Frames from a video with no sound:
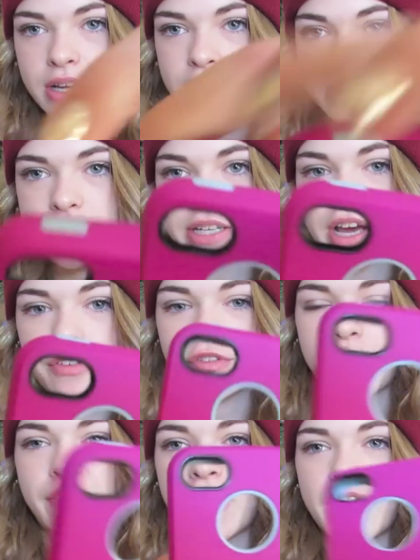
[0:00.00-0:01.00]
stuff,
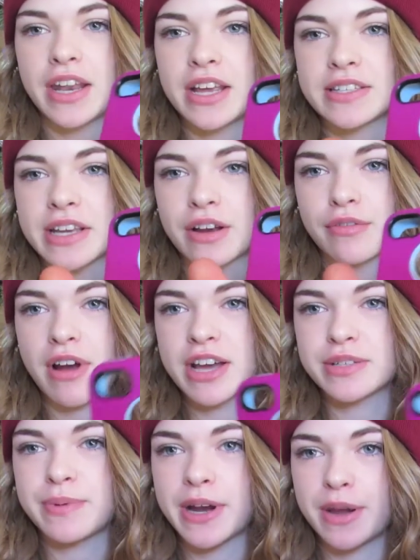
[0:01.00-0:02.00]
and then it's like a
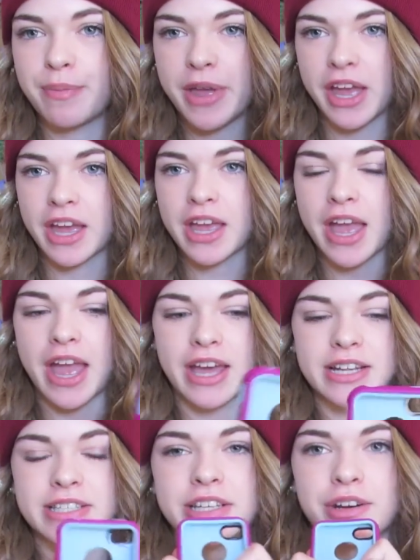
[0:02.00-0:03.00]
raspberry pink,
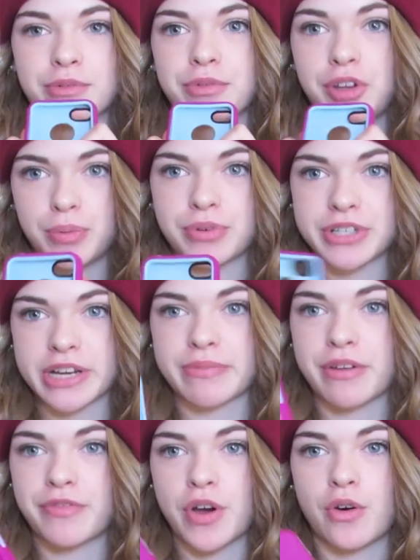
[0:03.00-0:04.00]
and it's gonna really protect
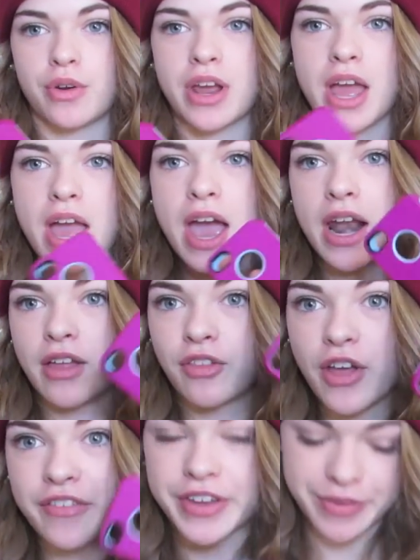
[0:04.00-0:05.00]
my phone. I
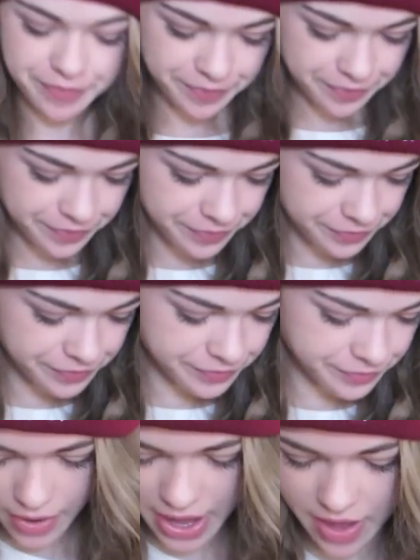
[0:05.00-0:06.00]
love it.
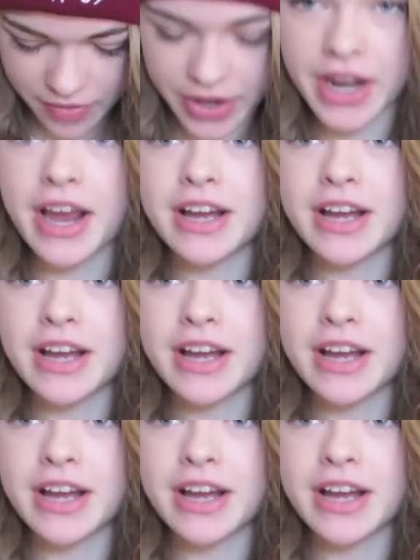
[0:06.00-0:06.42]
Okay, and then I